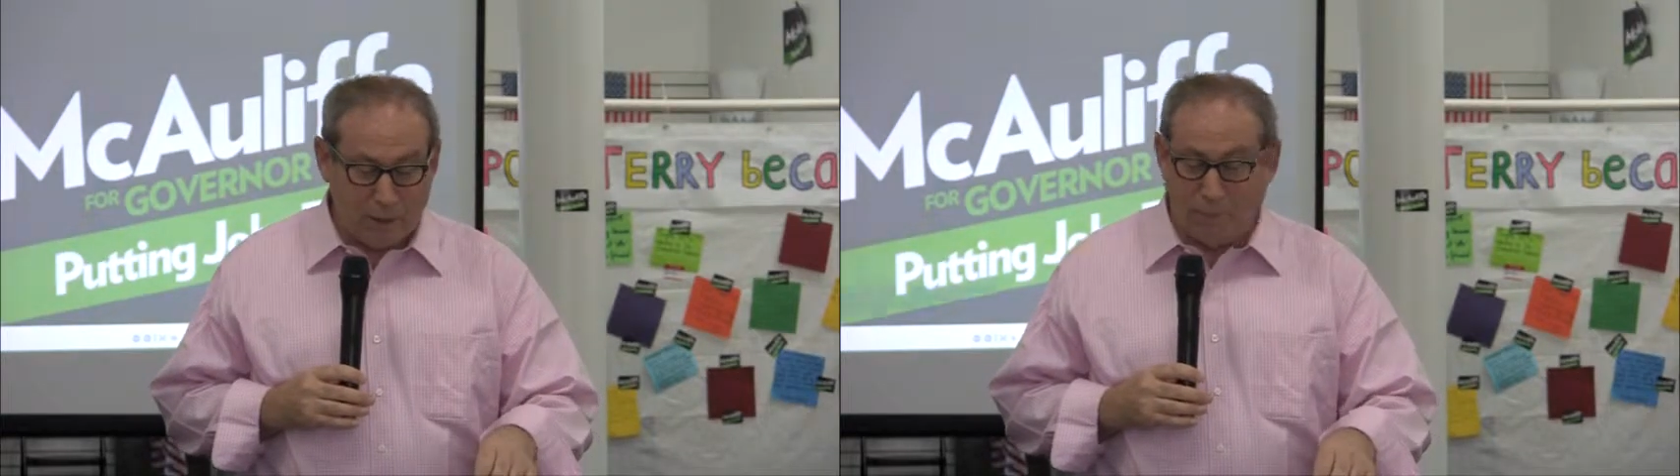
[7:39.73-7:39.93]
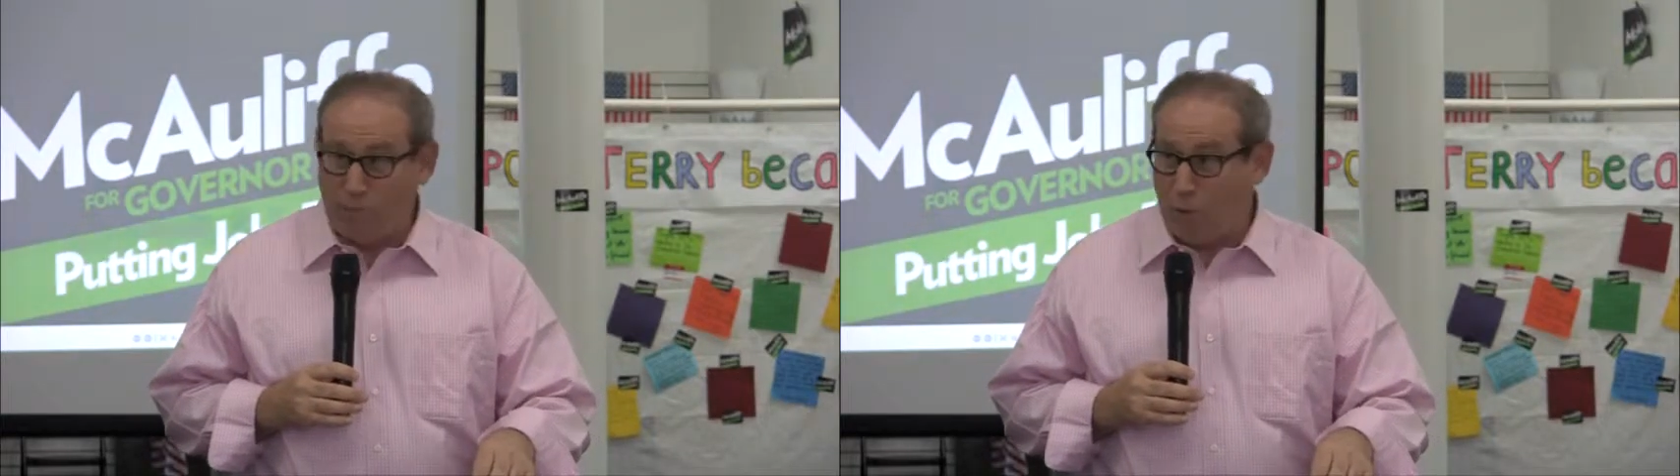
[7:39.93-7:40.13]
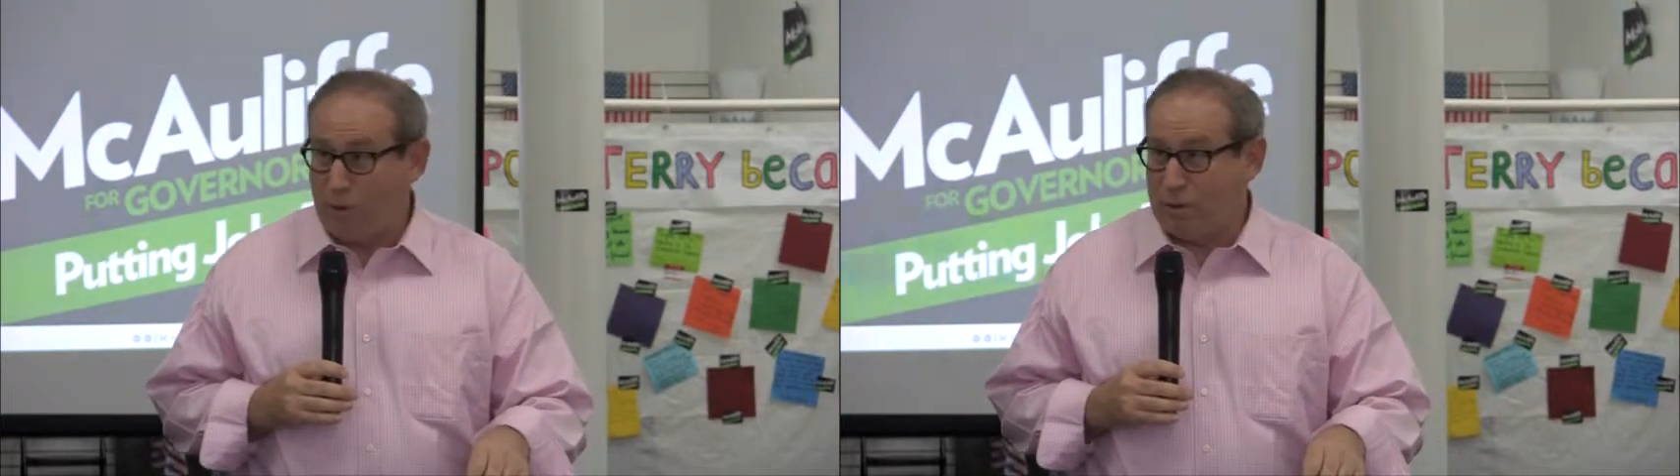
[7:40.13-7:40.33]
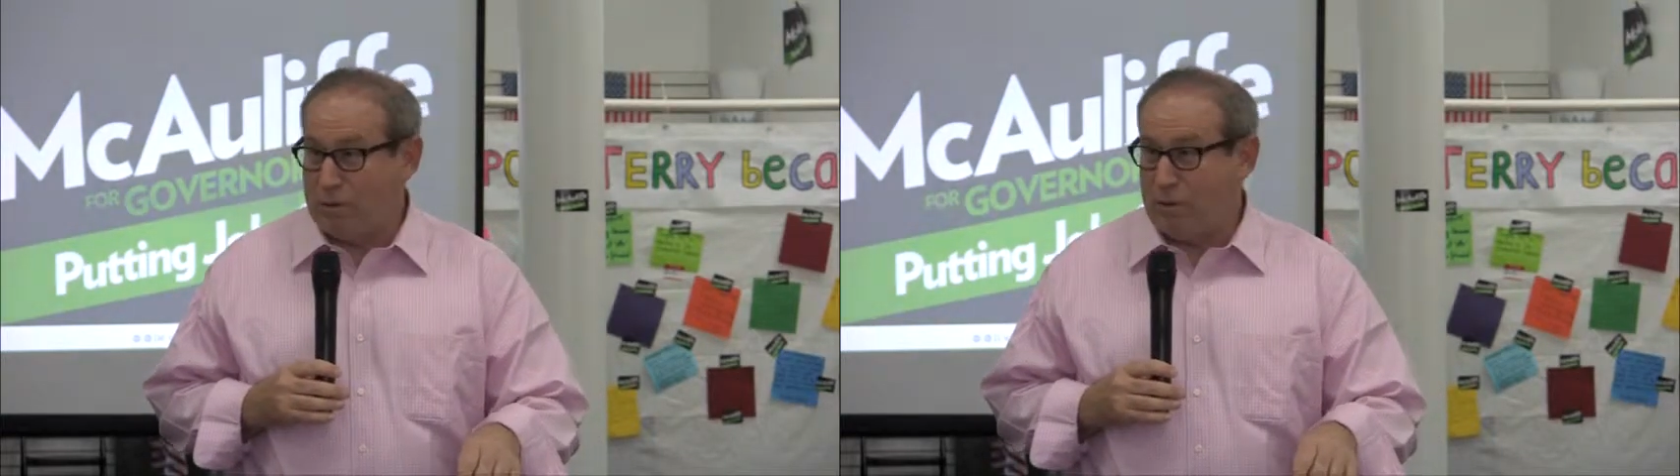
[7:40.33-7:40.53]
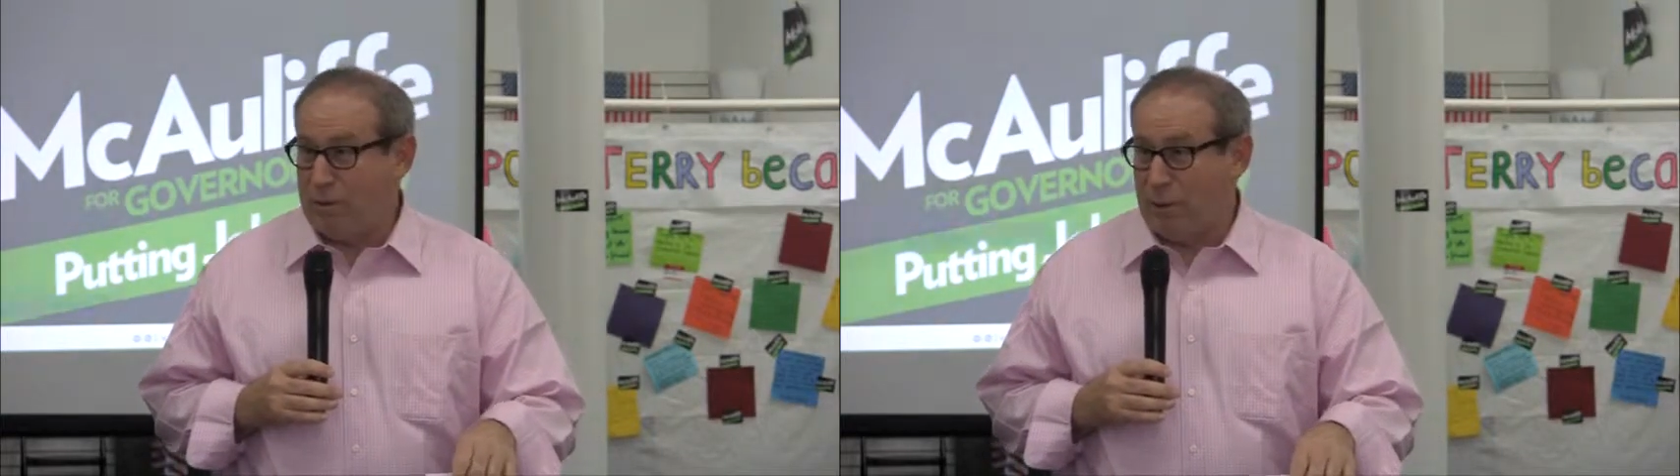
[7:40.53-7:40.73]

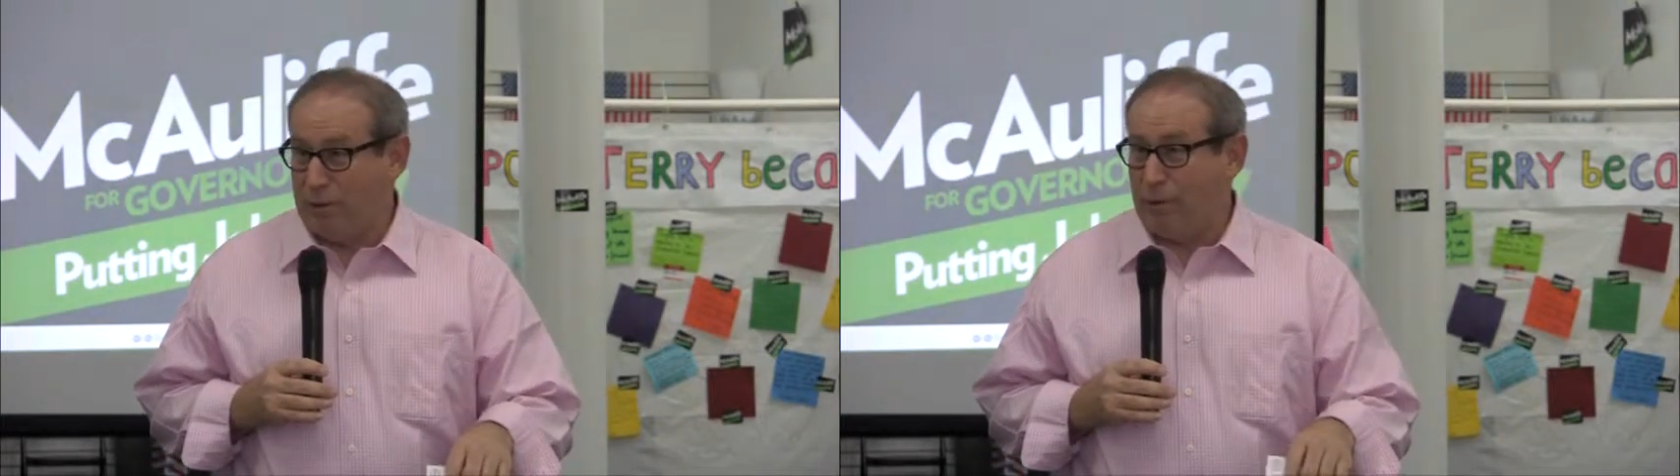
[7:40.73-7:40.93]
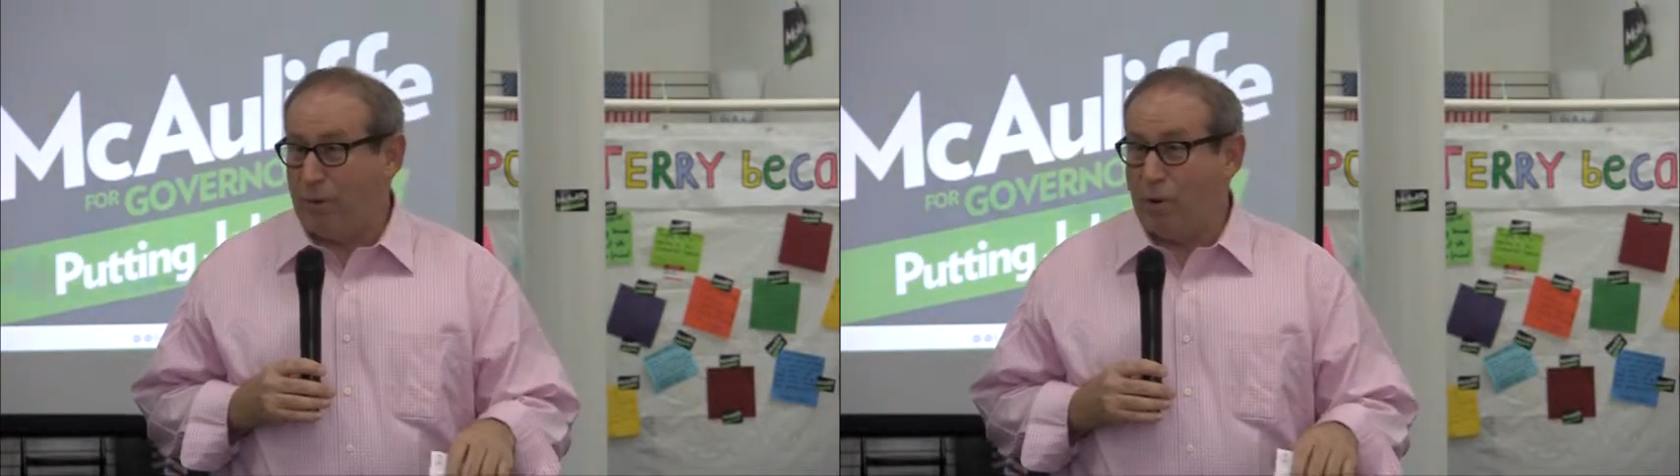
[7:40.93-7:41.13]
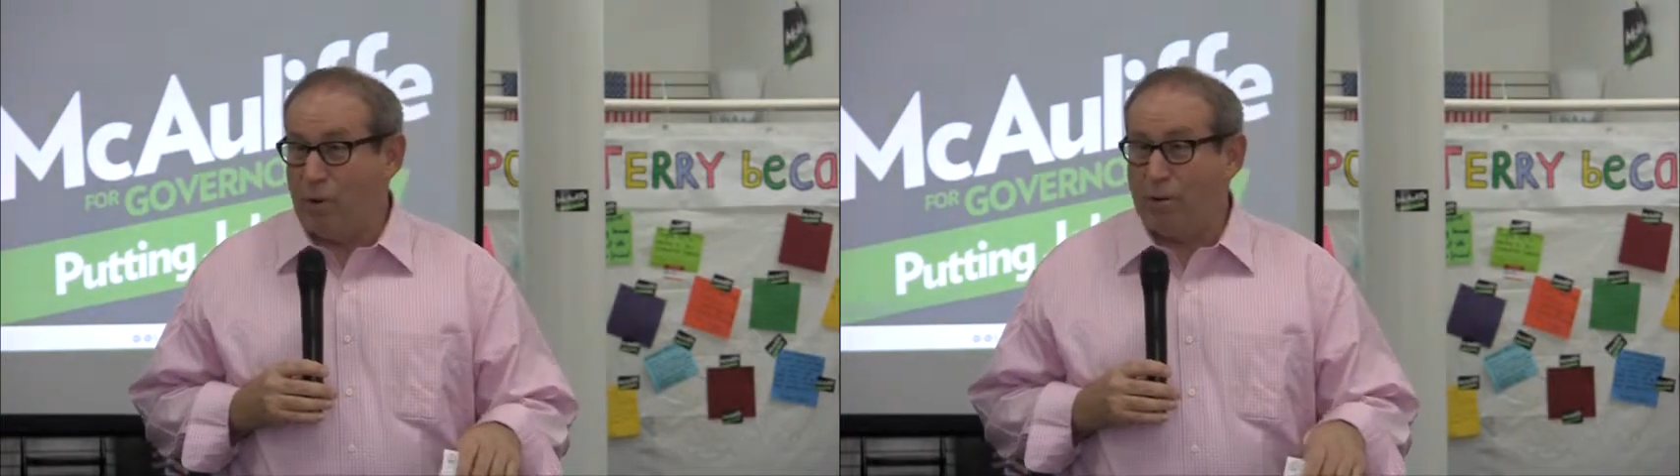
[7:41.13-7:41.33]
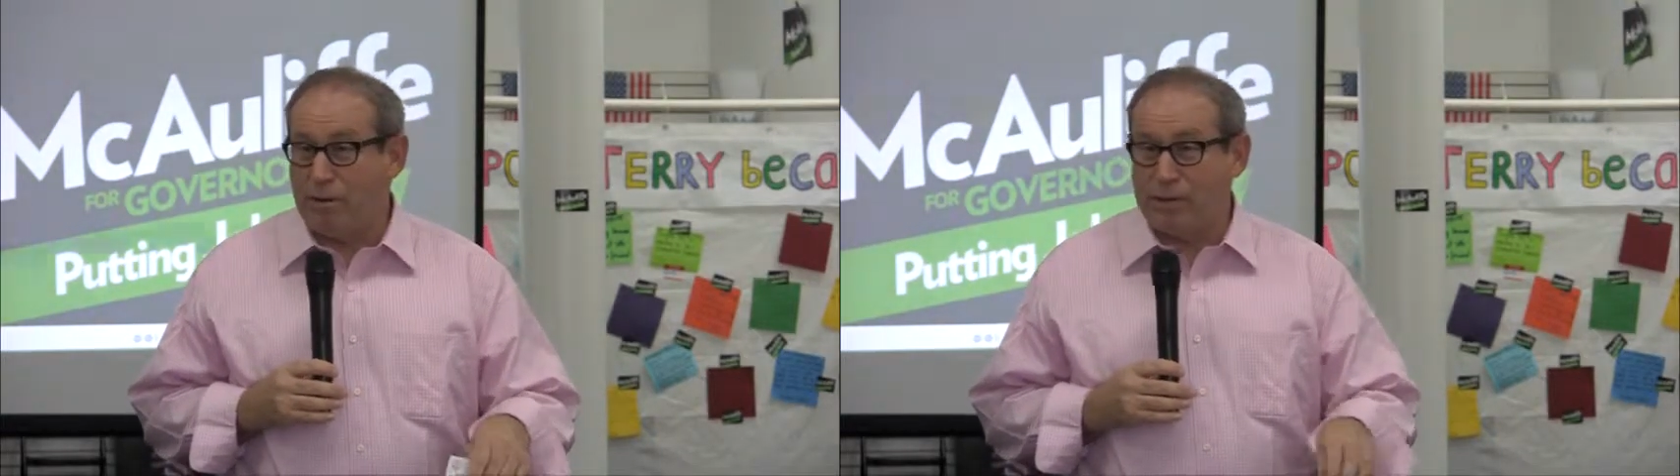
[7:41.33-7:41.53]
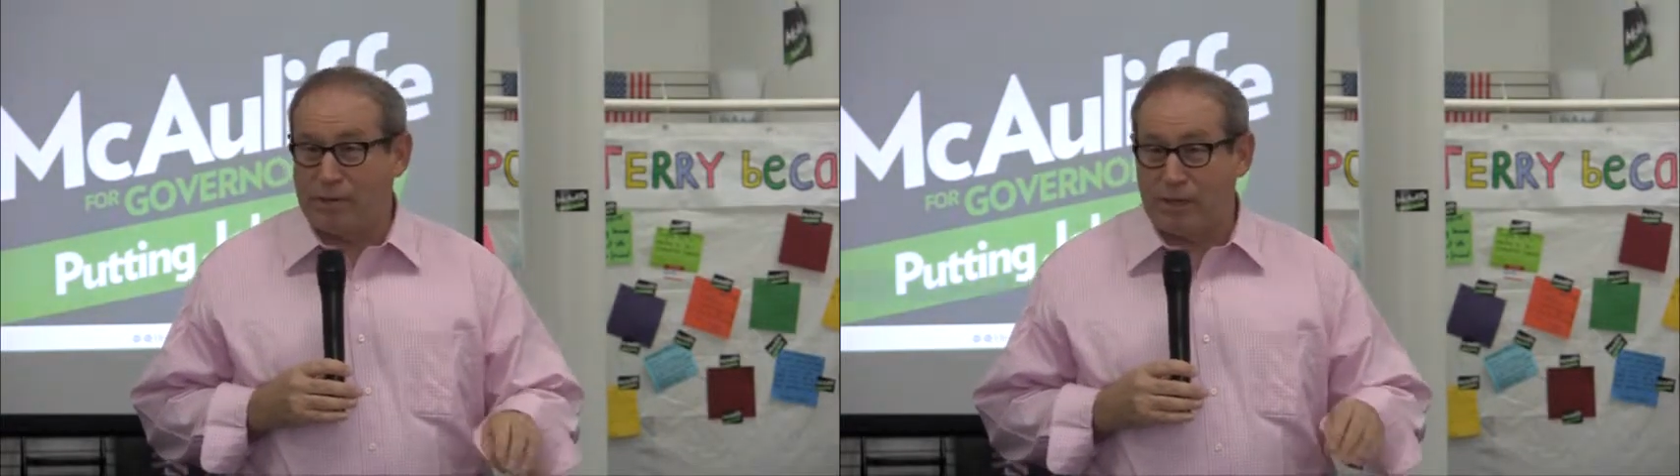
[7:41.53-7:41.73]
afford a little more
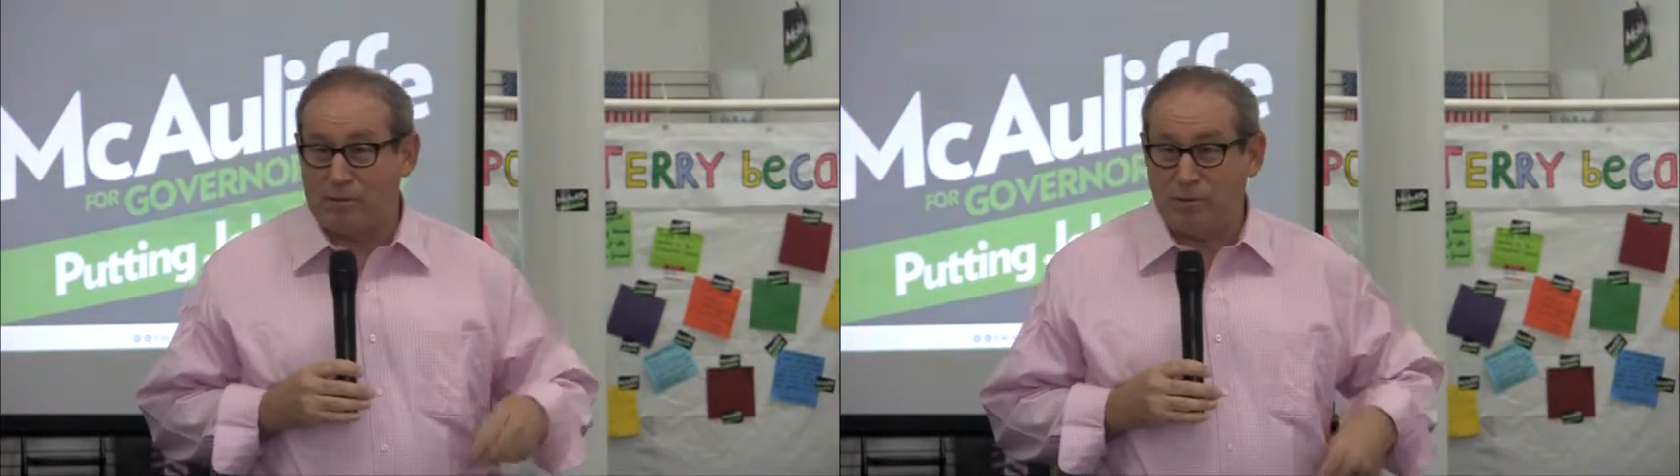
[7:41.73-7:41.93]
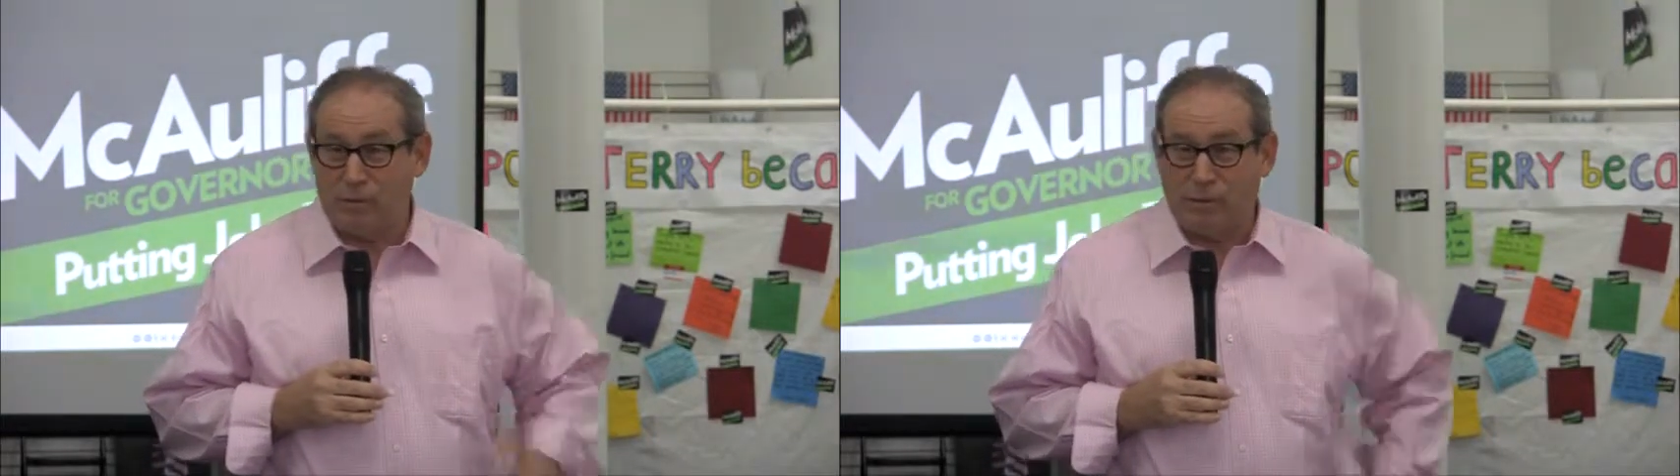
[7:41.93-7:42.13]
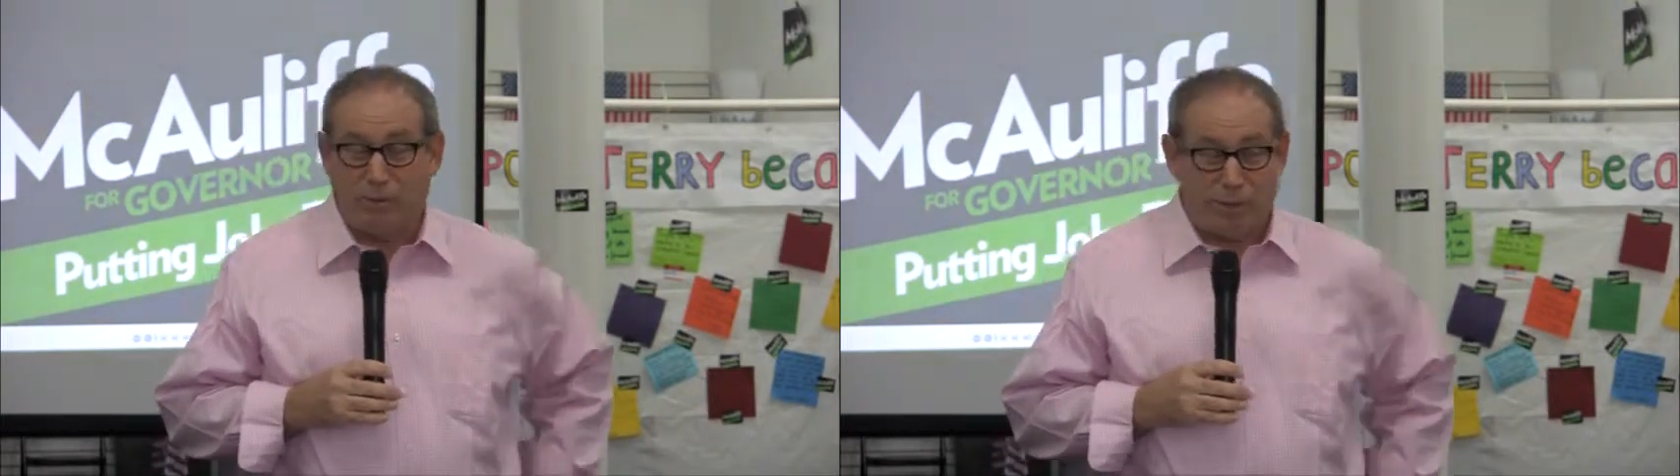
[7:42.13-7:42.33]
this next little bit,